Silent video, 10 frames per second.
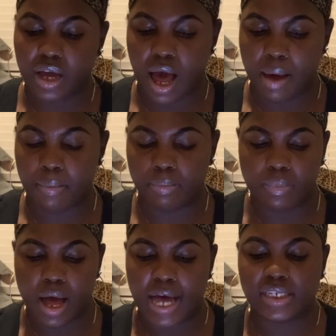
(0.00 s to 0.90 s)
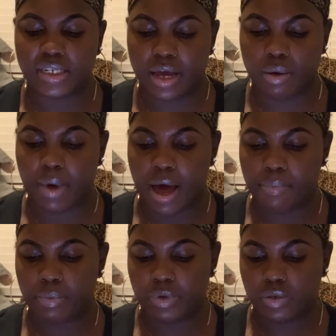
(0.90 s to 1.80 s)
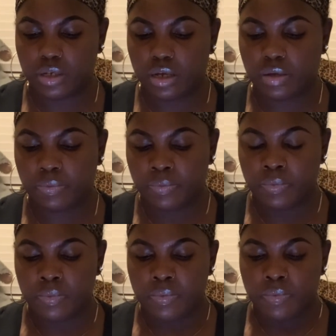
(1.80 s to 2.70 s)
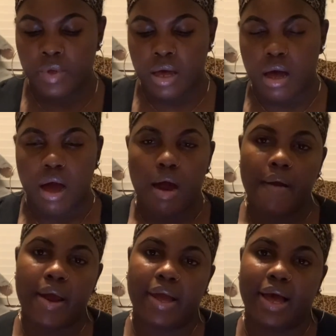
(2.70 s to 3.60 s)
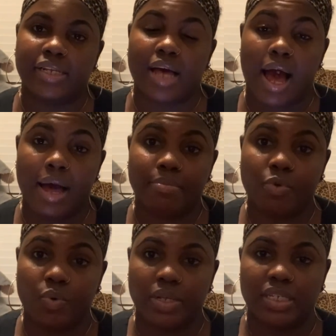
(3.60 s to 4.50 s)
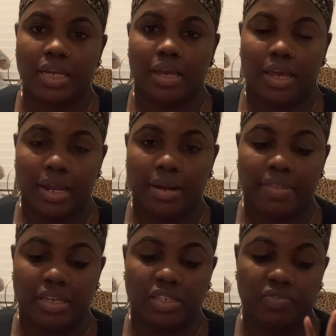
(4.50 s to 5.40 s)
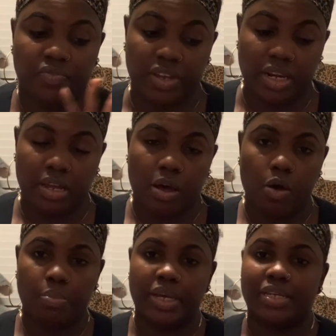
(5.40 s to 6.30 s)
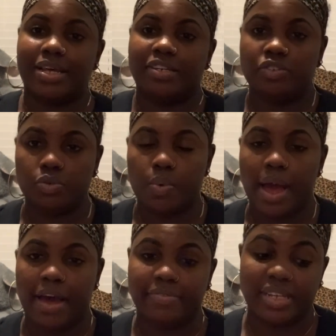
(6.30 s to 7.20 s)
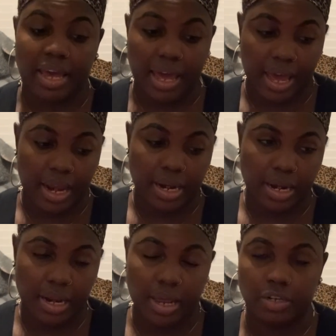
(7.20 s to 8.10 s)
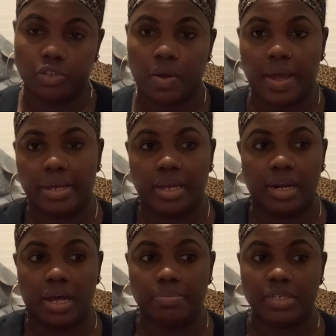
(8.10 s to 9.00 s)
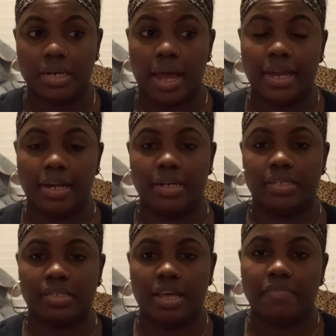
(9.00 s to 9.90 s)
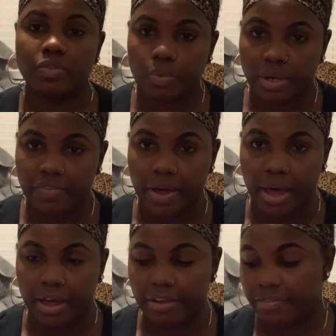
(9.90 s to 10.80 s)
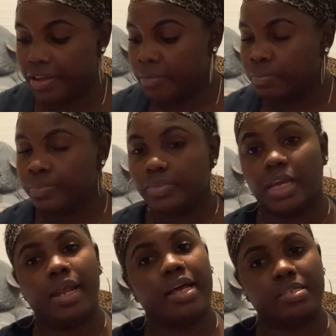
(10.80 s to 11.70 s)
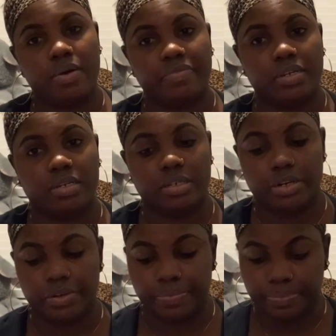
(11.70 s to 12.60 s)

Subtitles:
I stay on my Apple Music. All right, guys, I'm going to end this video because I do have to edit it and try and get it up tonight. It is 7:25, and I still have to cook dinner.